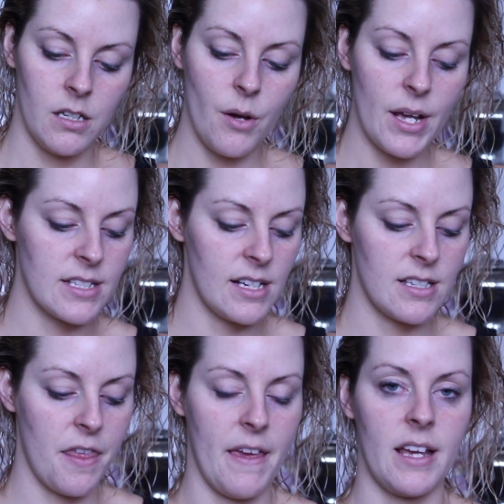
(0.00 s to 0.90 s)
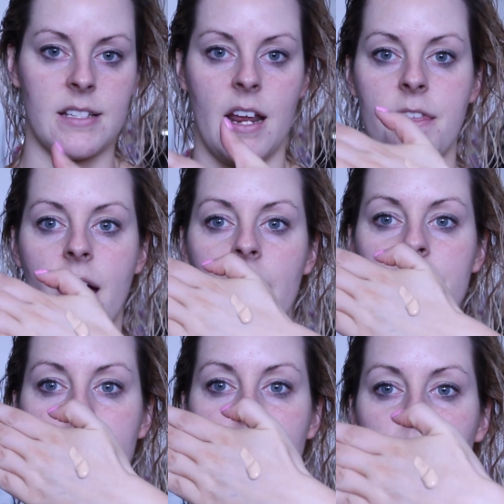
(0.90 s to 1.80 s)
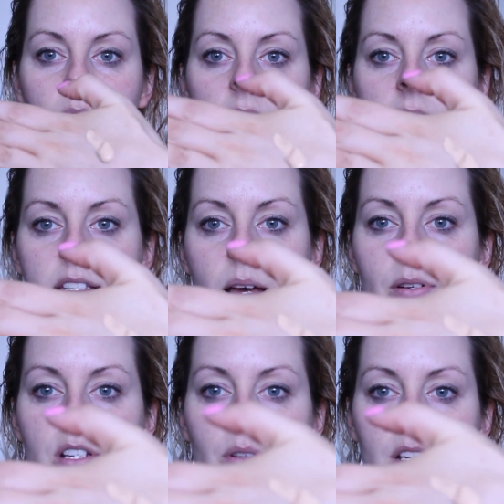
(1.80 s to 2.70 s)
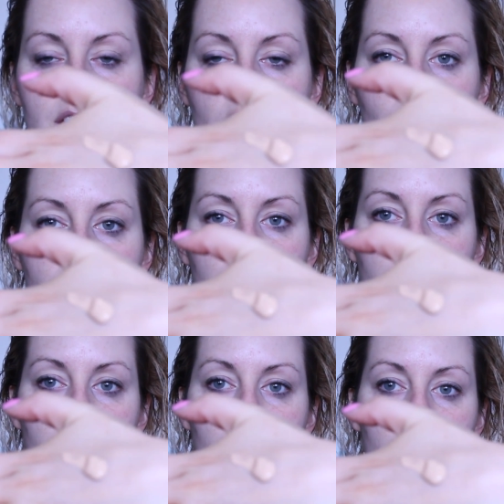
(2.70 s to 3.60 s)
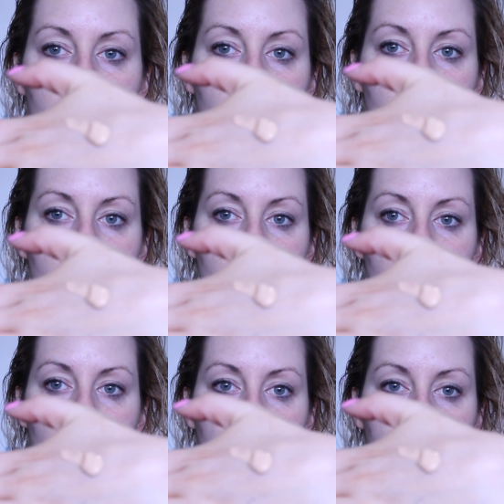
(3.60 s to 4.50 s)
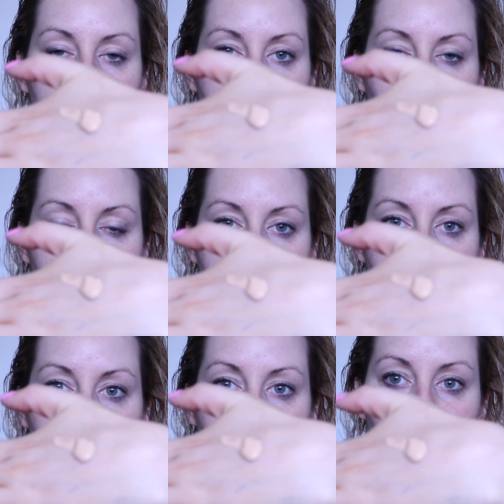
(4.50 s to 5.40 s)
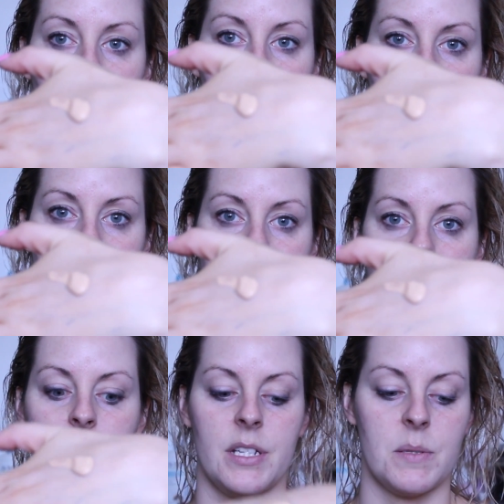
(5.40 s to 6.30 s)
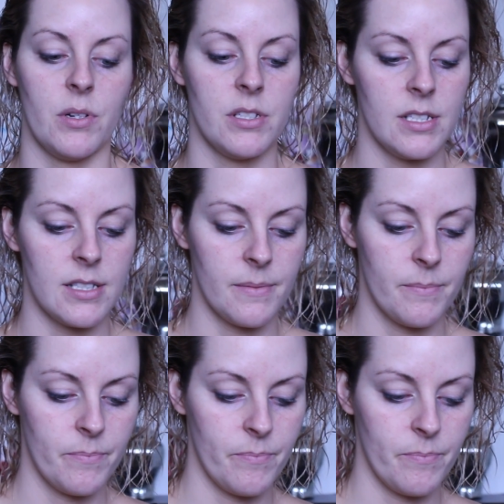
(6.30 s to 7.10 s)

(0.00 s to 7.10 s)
Okay, it's not as thick as I thought. This is how much I'm going to start with. And I'm going to start with the beauty blender and see how it disperses.